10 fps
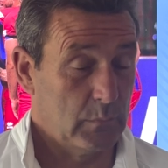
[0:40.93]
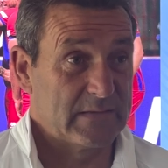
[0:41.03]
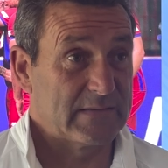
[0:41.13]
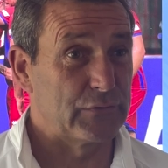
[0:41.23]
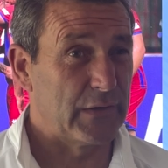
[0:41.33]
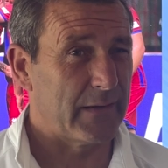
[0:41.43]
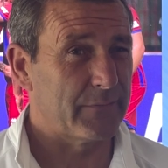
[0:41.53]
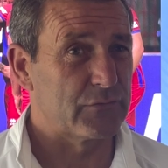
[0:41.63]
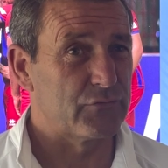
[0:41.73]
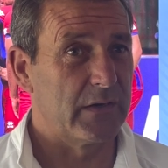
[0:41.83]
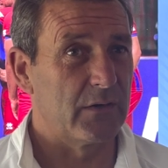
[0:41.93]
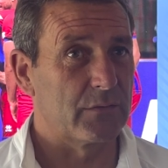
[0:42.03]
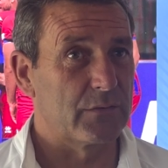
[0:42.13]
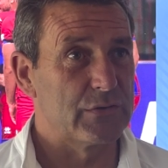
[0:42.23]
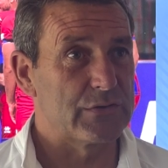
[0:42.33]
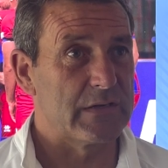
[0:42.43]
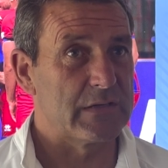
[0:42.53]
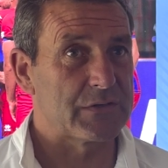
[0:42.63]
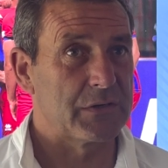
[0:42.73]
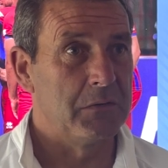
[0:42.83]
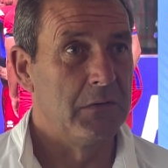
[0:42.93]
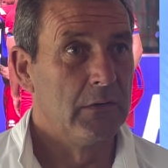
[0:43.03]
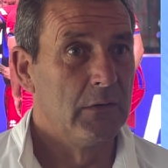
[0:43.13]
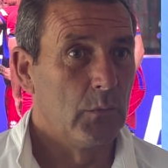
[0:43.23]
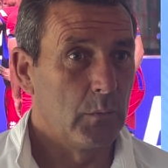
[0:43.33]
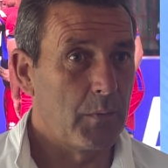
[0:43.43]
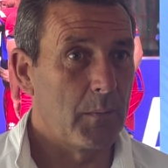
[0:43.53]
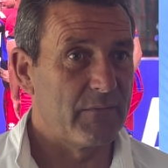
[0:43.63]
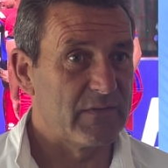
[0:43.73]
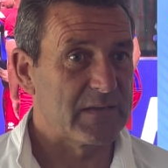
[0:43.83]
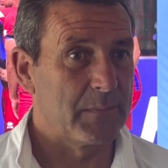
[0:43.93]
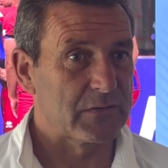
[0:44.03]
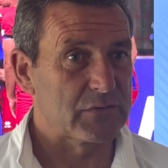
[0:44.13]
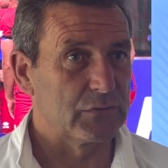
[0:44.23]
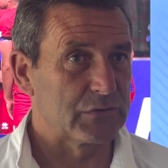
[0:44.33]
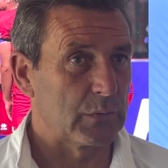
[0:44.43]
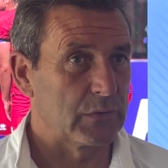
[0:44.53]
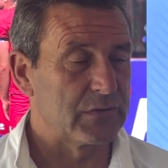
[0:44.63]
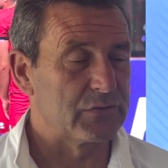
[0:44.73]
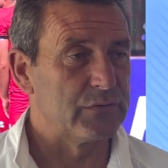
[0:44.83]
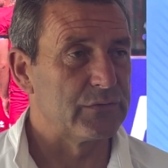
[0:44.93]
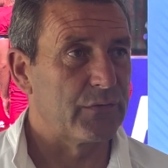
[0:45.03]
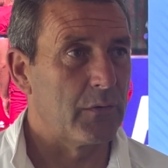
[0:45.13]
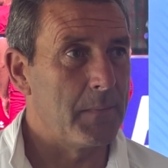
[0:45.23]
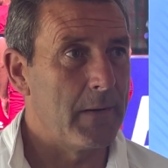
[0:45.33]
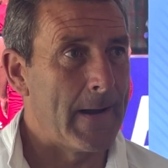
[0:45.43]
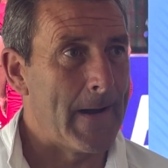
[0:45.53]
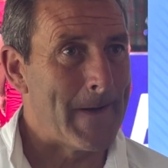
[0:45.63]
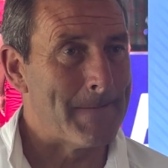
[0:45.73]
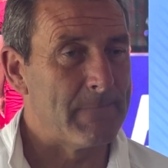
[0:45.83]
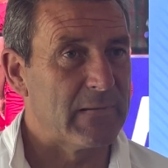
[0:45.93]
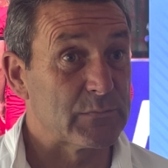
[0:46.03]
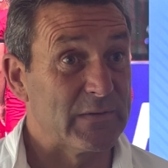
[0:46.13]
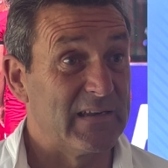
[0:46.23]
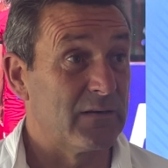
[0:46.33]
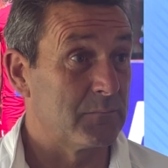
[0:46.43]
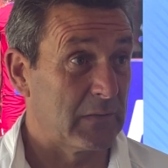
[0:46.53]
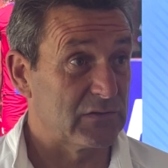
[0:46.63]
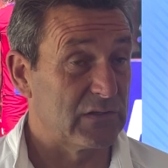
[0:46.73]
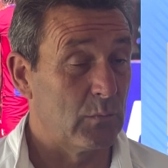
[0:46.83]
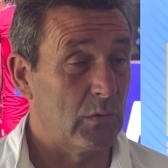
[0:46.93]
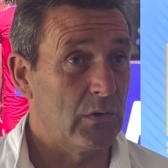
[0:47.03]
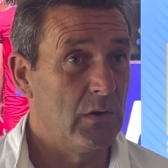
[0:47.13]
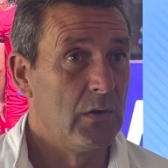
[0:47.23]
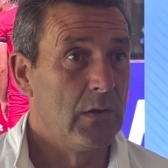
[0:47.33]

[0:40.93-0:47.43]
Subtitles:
We're still here after training on Thursday, so probably have a similar sort of squad to choose from as we did on match day one.